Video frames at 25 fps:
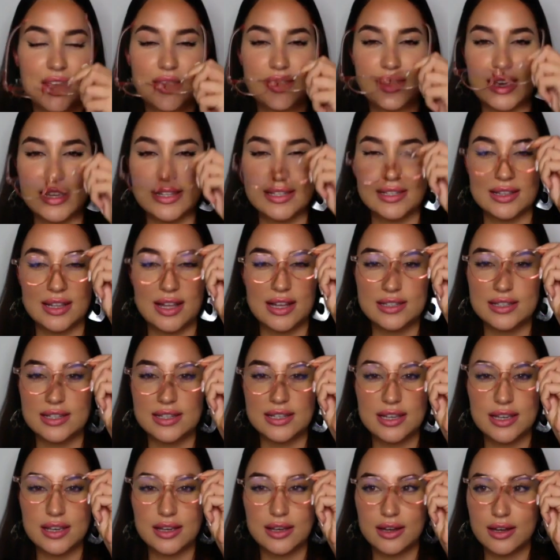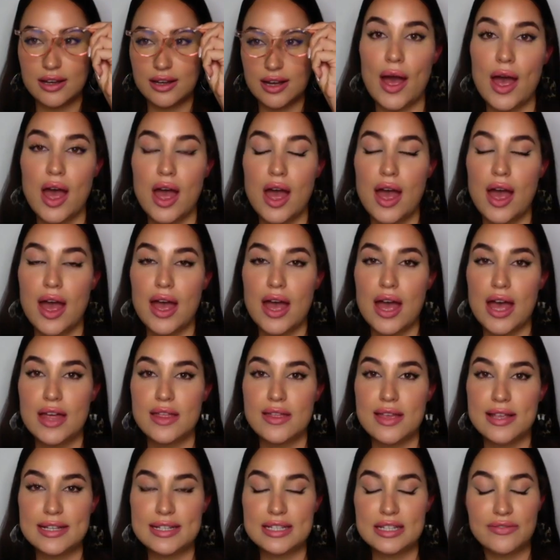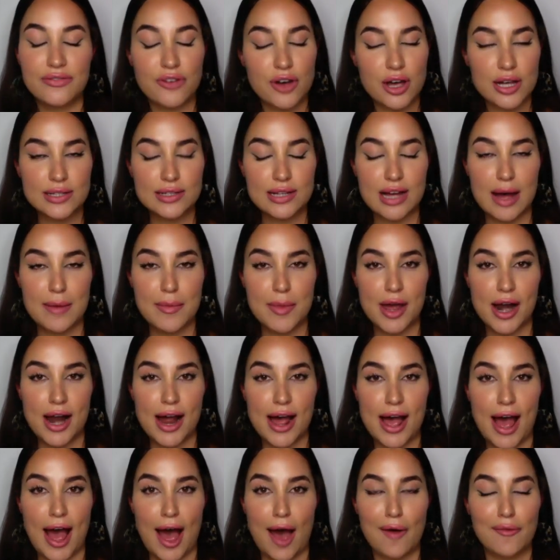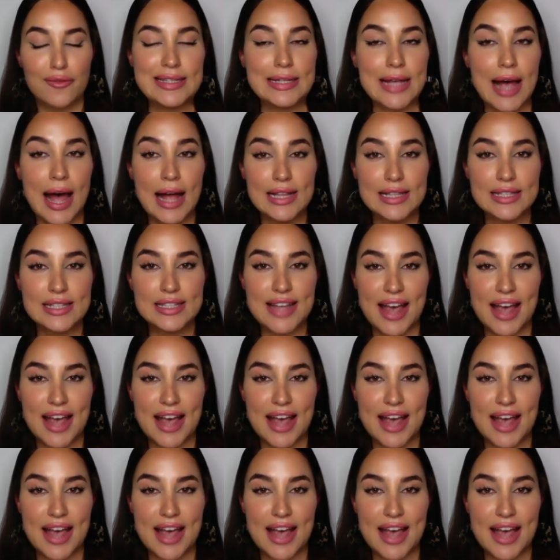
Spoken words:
These glasses here. This is the first time that I have sat